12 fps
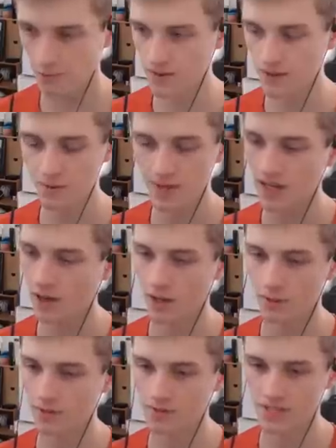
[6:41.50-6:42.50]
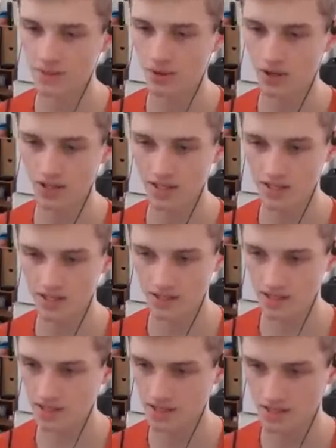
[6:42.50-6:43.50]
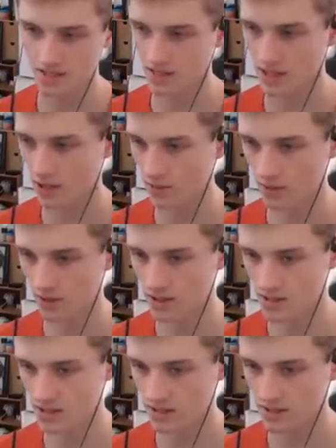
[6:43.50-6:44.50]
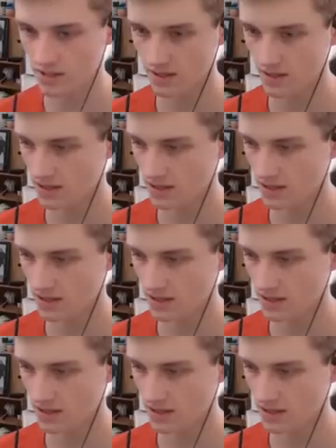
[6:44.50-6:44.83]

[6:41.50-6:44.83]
We, we gotta get rid of Seberg. He's he's terrible, honestly.